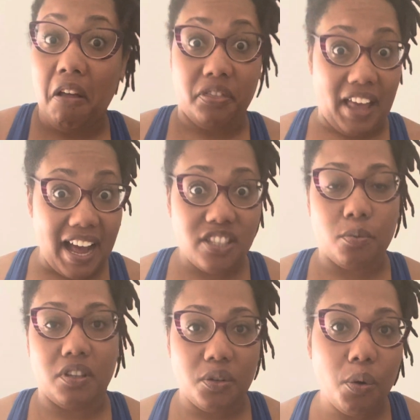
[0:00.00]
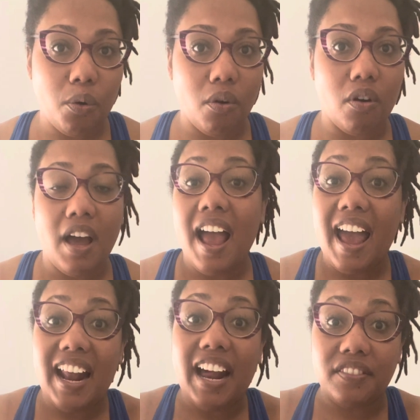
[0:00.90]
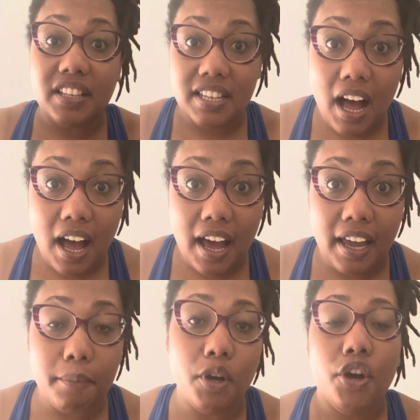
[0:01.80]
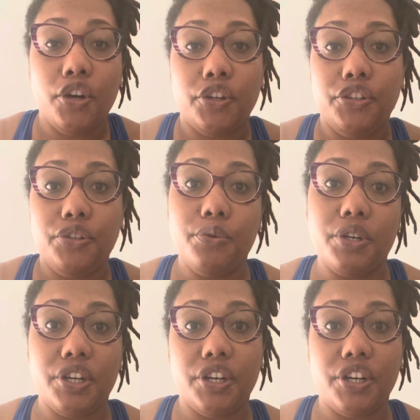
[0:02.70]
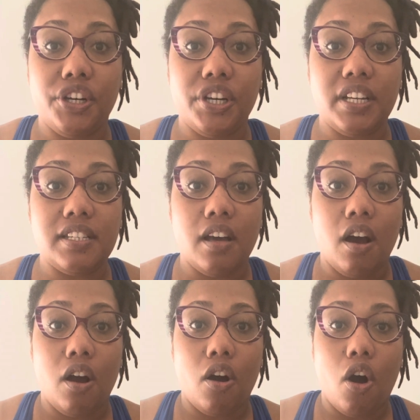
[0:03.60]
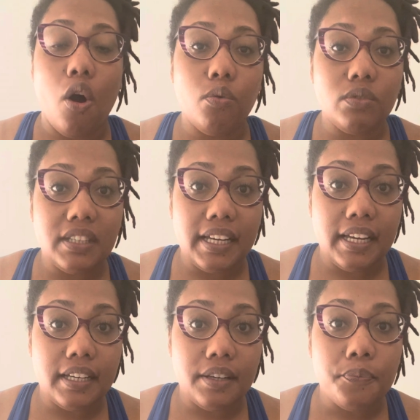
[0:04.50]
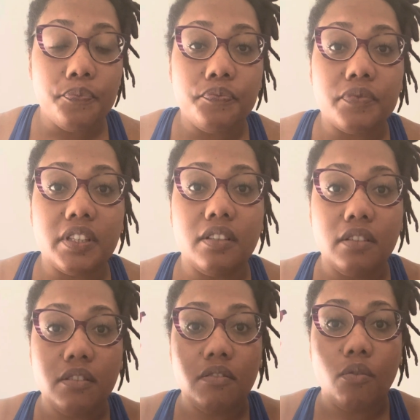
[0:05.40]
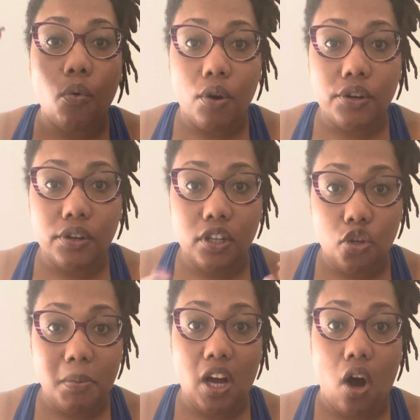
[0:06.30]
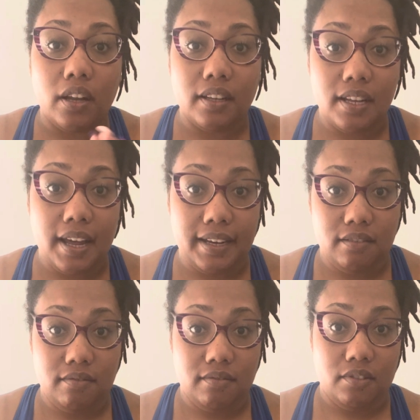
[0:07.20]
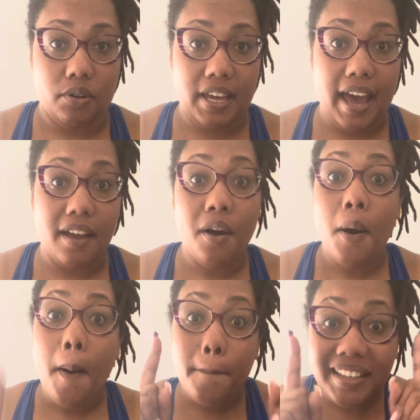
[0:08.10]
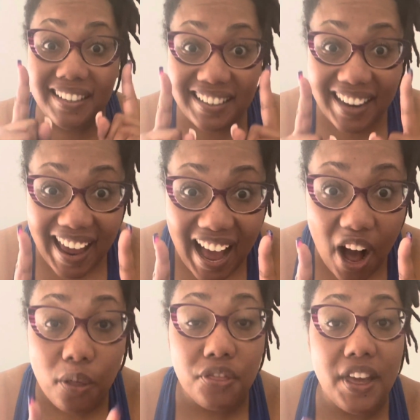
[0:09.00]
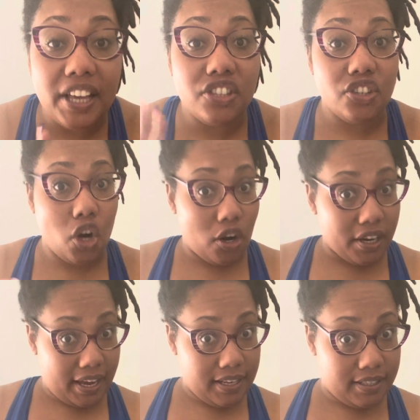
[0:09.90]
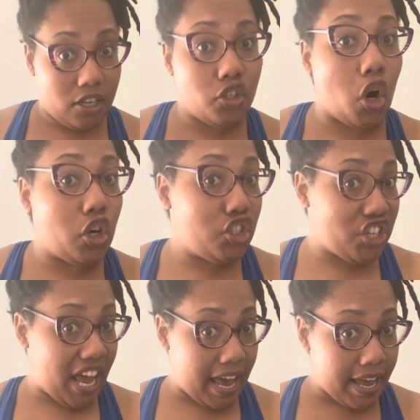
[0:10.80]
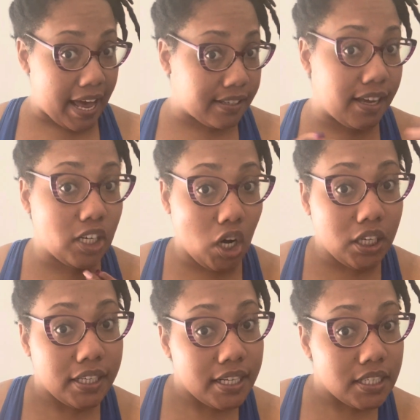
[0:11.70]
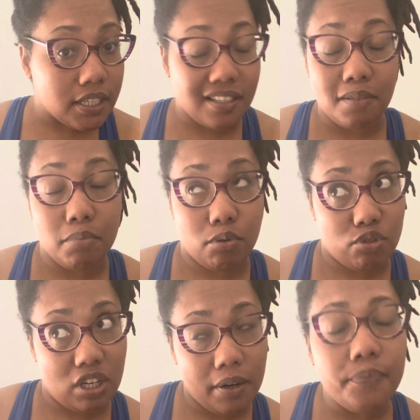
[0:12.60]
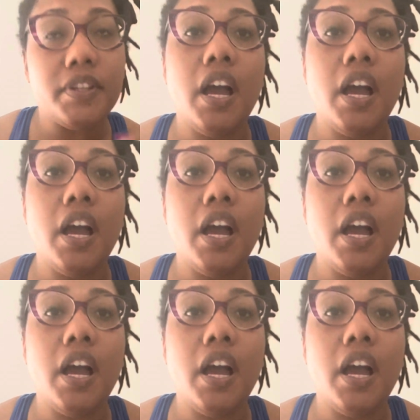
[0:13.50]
that's really cool. At the time, you could only order Lume online. Okay, but now thanks to Target as I call it, because I'm bougie,